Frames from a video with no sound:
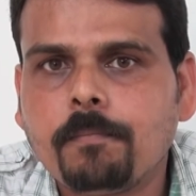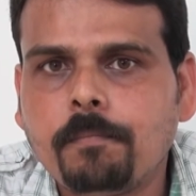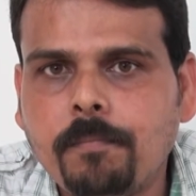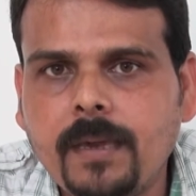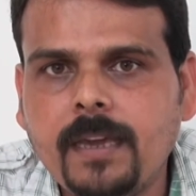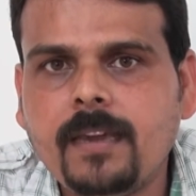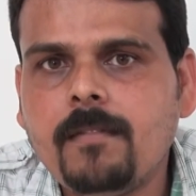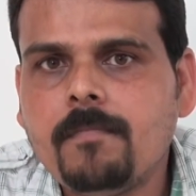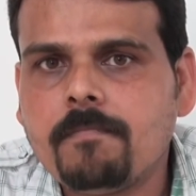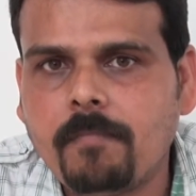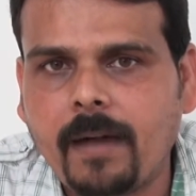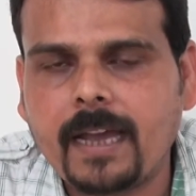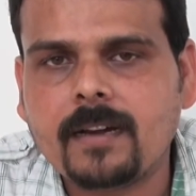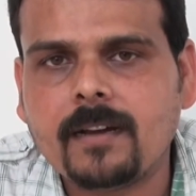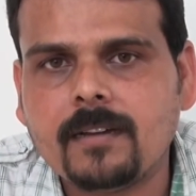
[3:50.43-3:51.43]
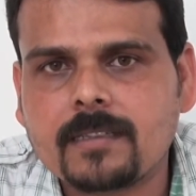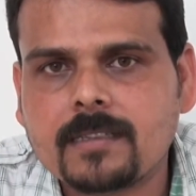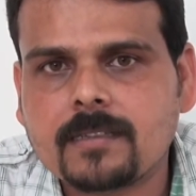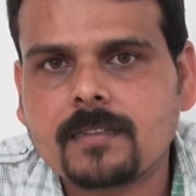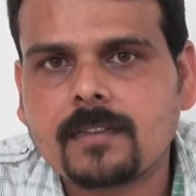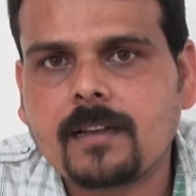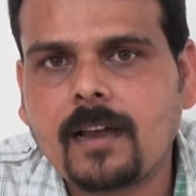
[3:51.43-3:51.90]
P
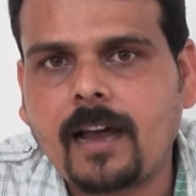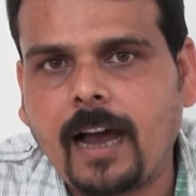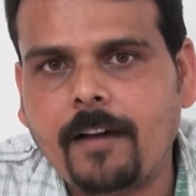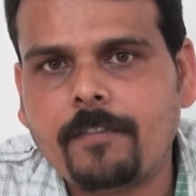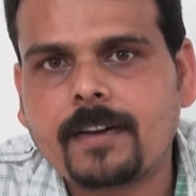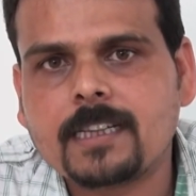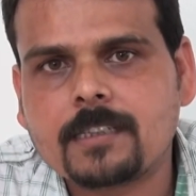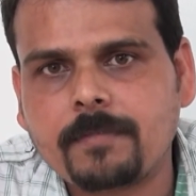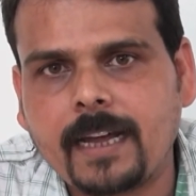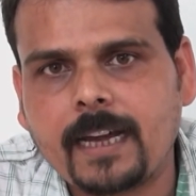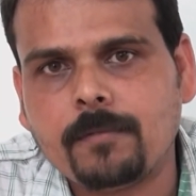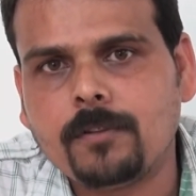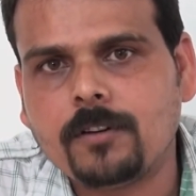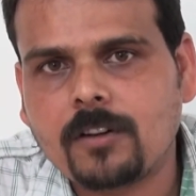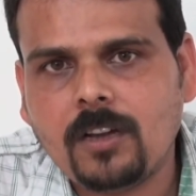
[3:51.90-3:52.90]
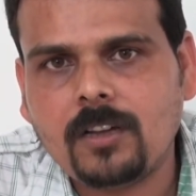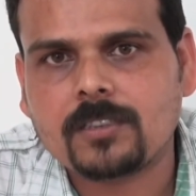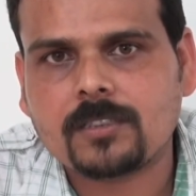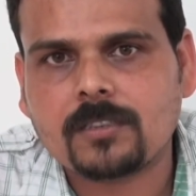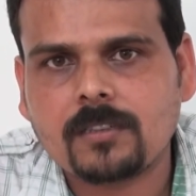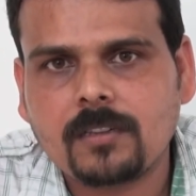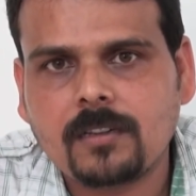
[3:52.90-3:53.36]
minus average variable cost.